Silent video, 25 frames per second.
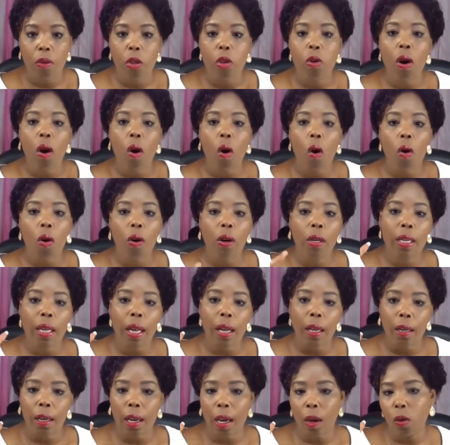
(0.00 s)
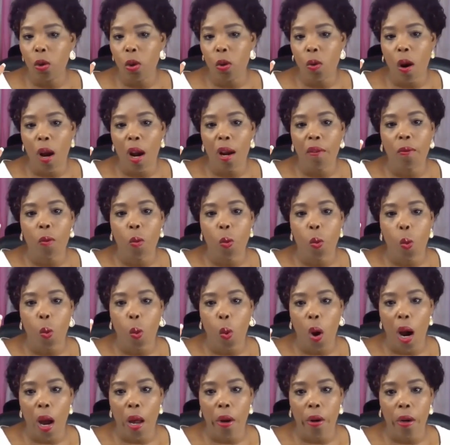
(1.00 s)
You're only allowed to have
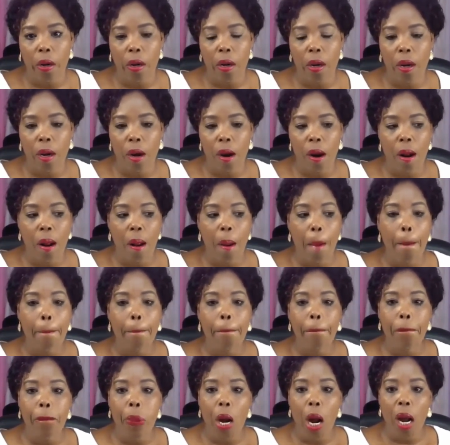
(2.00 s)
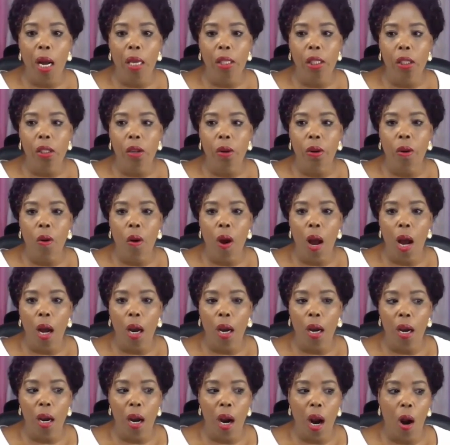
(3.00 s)
one personal
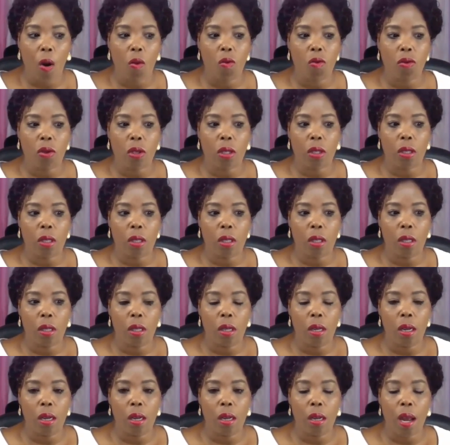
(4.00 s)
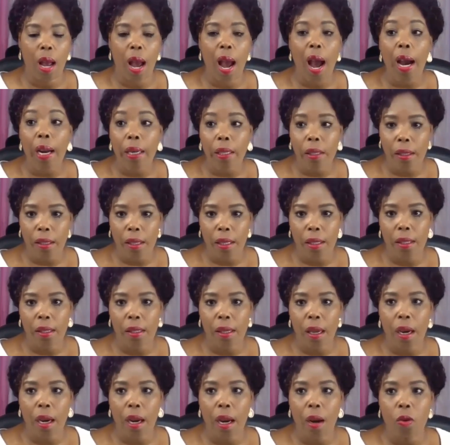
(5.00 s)
account,
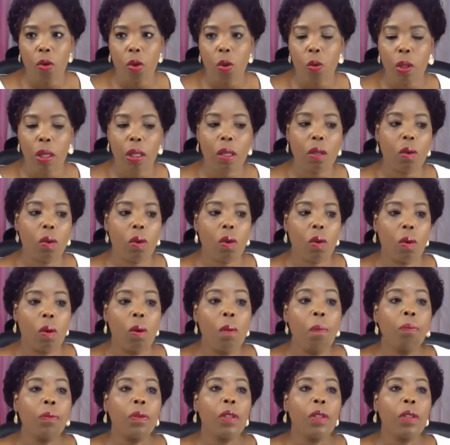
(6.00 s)
AdSense account with Google.